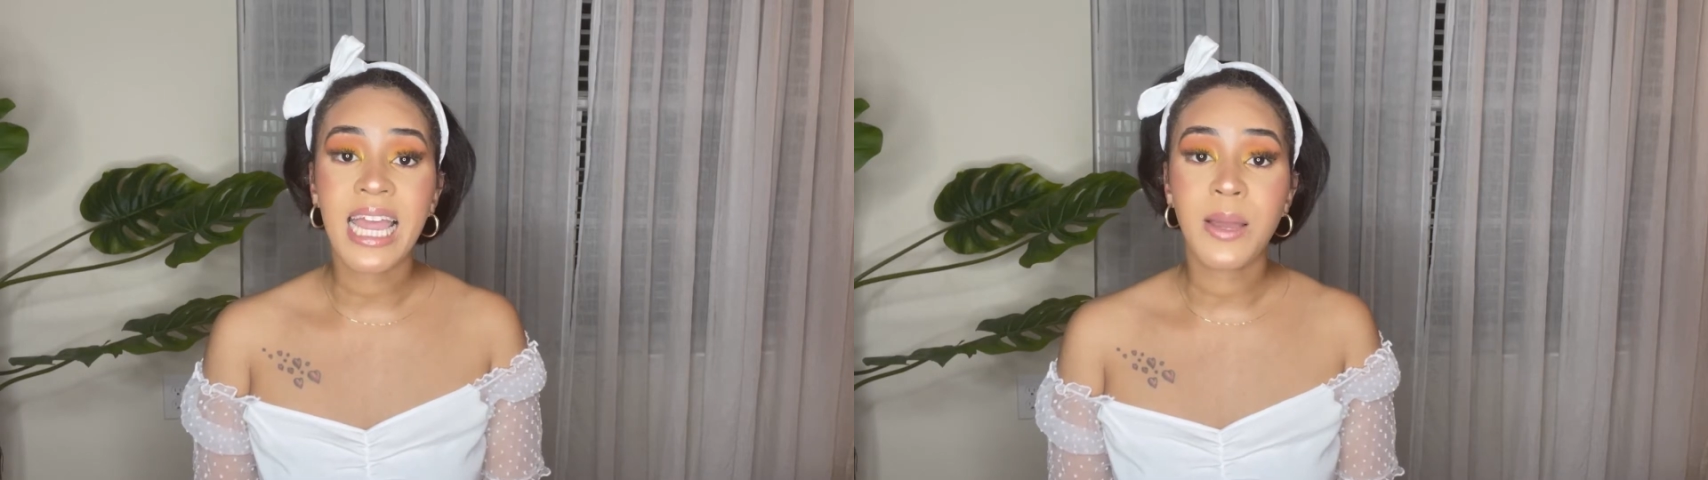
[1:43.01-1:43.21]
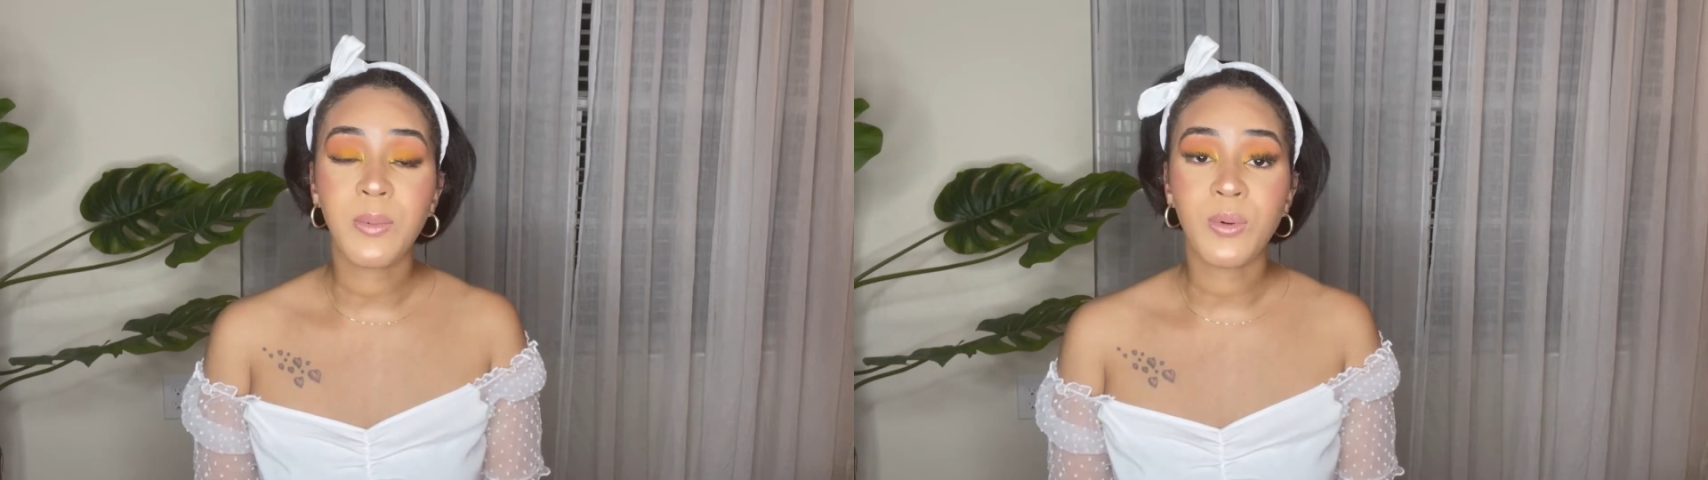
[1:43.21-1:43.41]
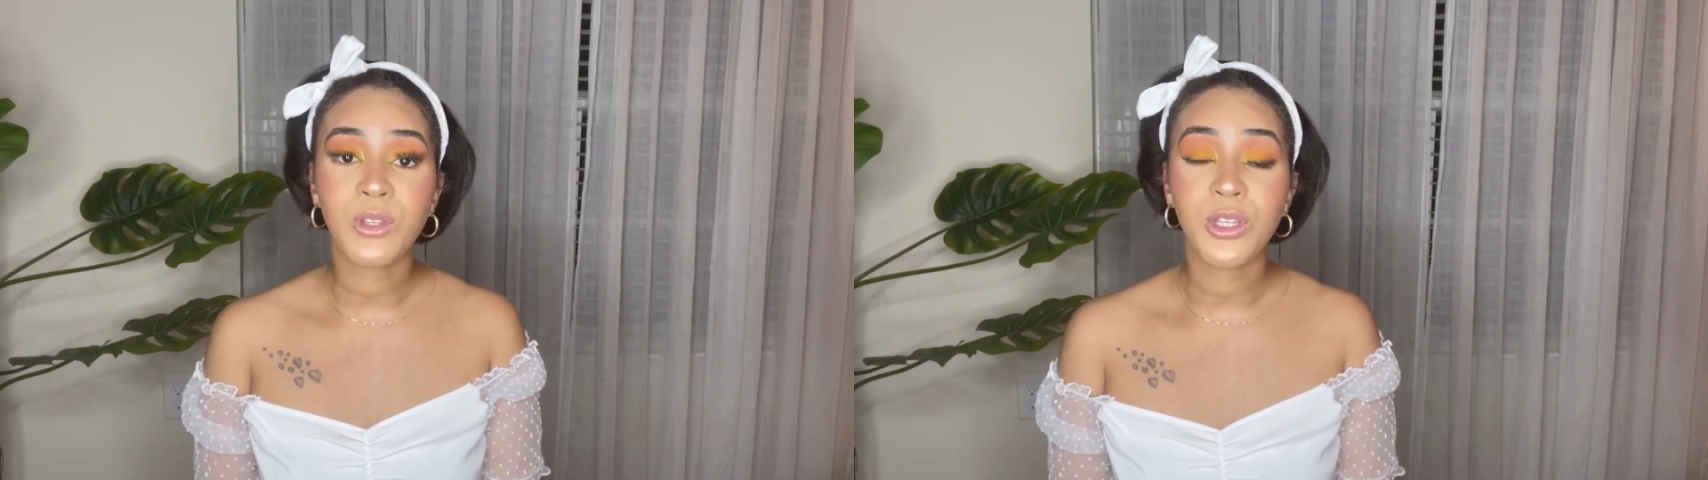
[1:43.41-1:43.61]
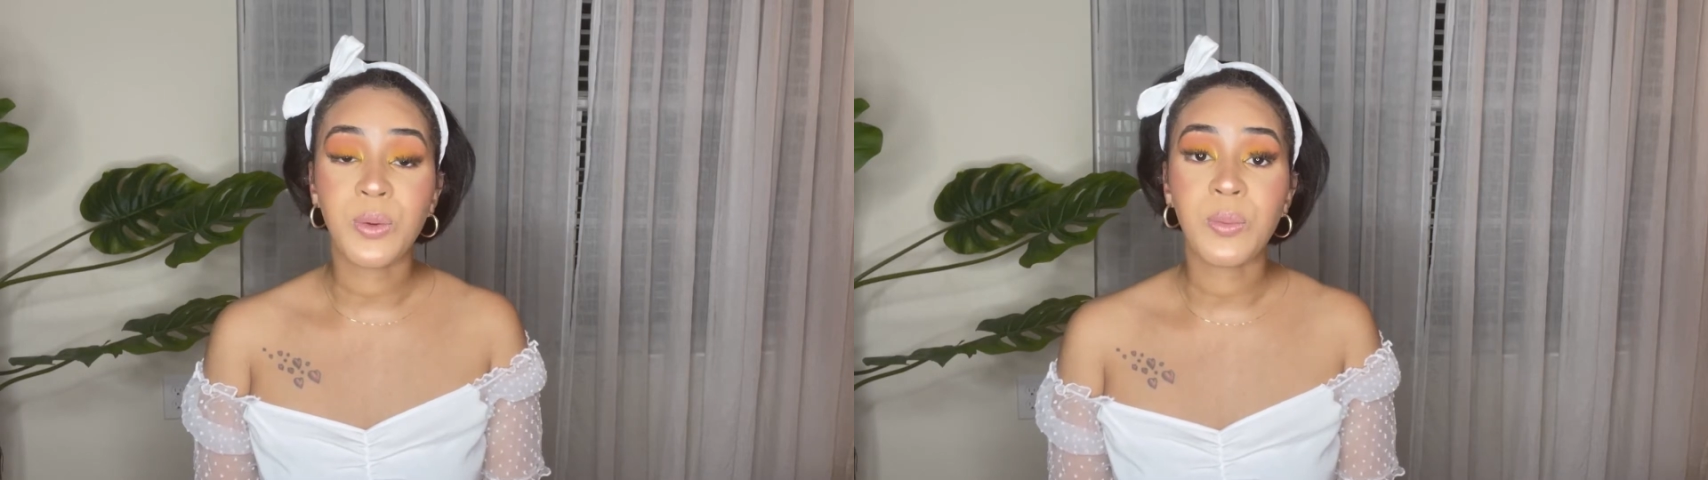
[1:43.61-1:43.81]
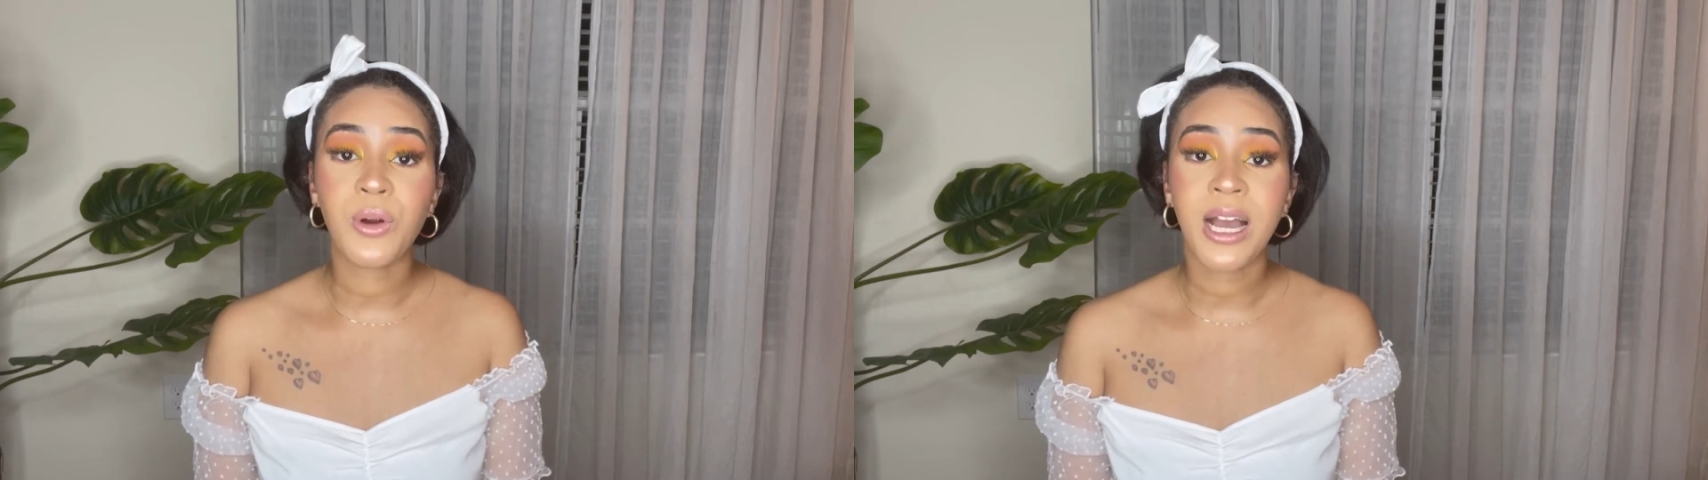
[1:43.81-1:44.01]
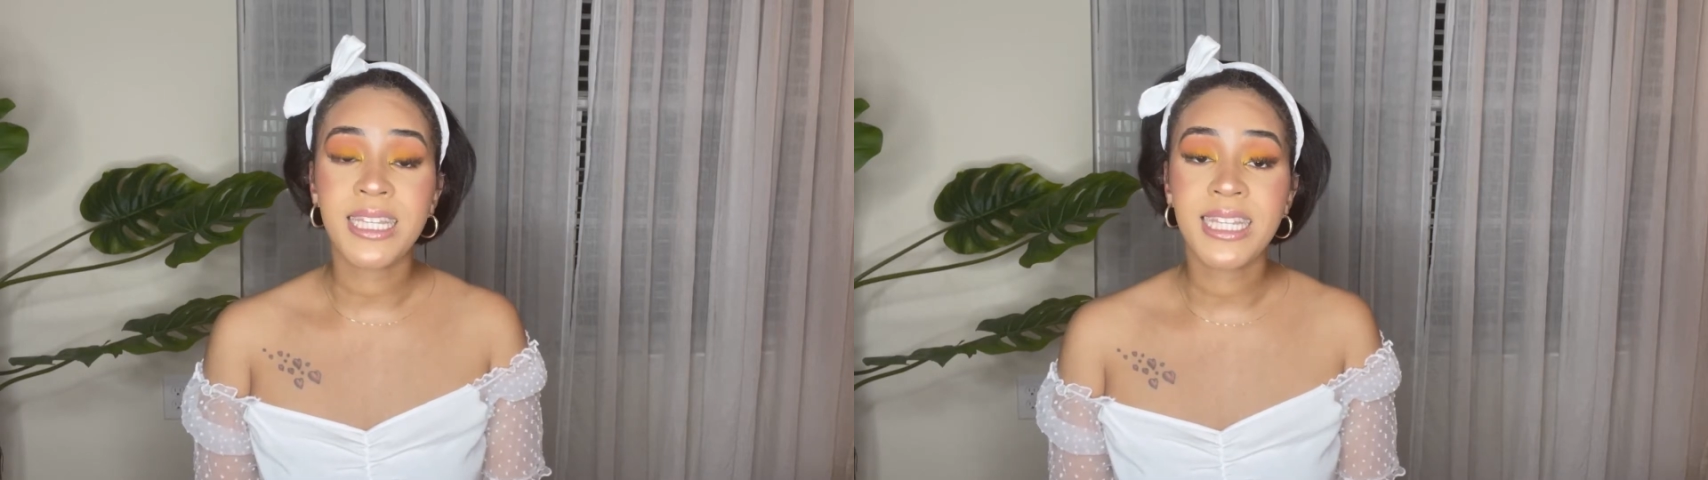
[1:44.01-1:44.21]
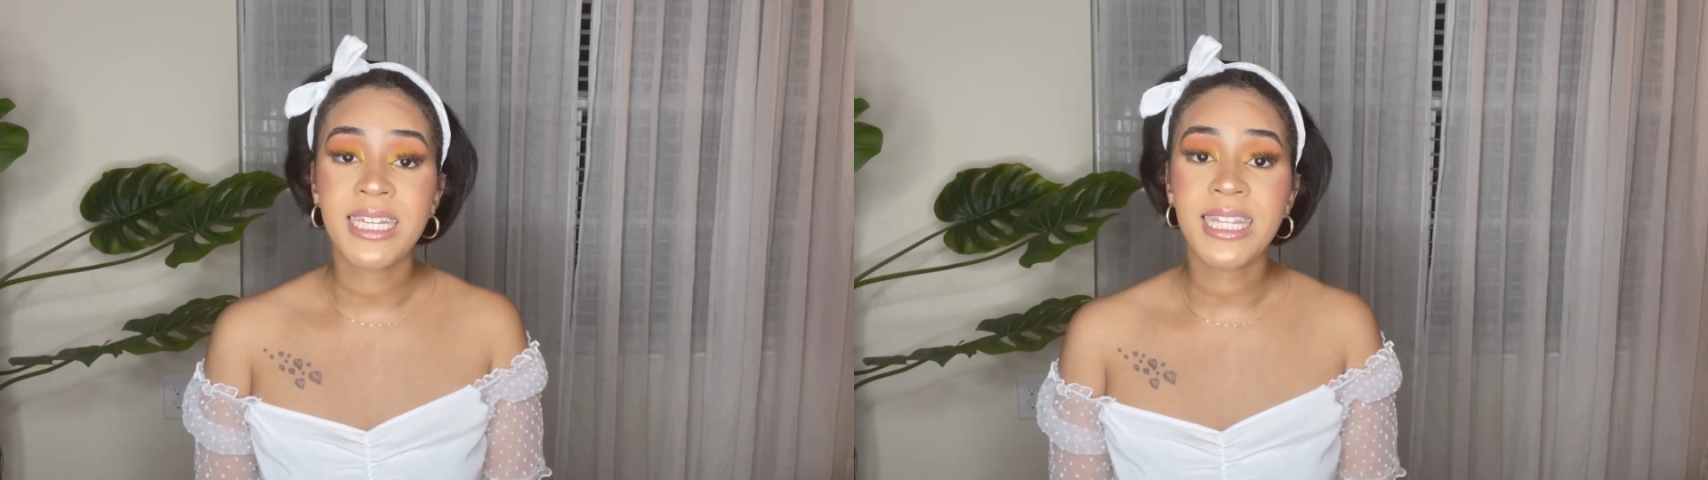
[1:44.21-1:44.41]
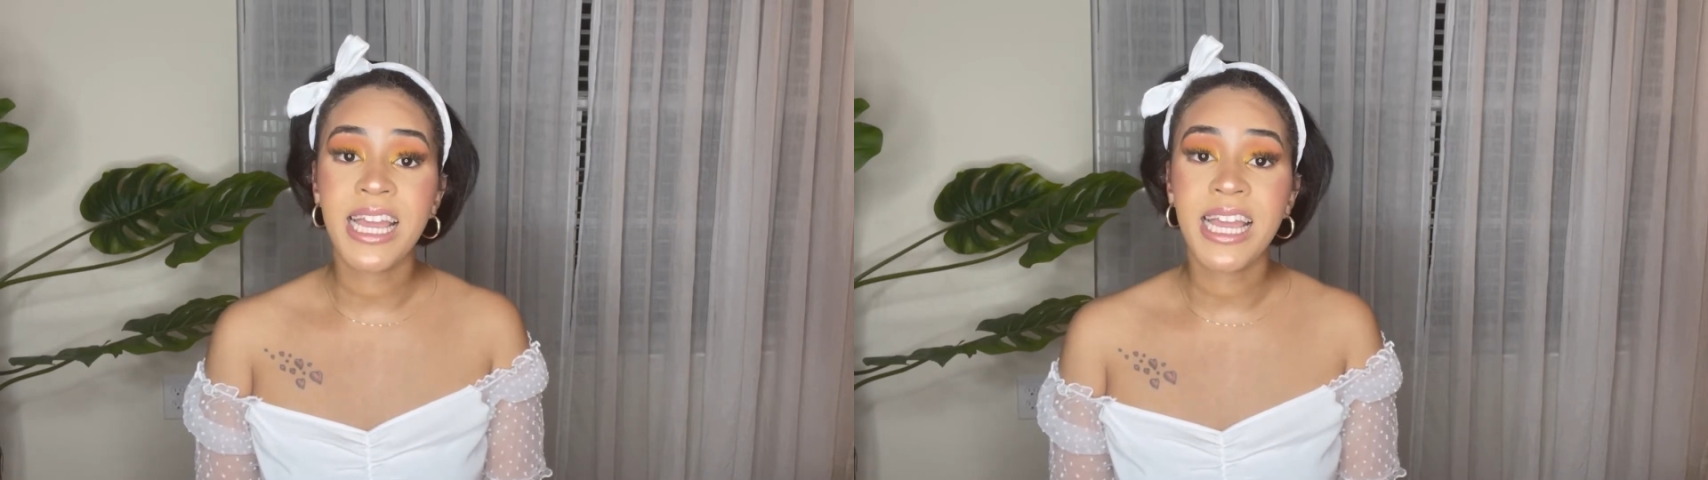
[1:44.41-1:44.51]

able to process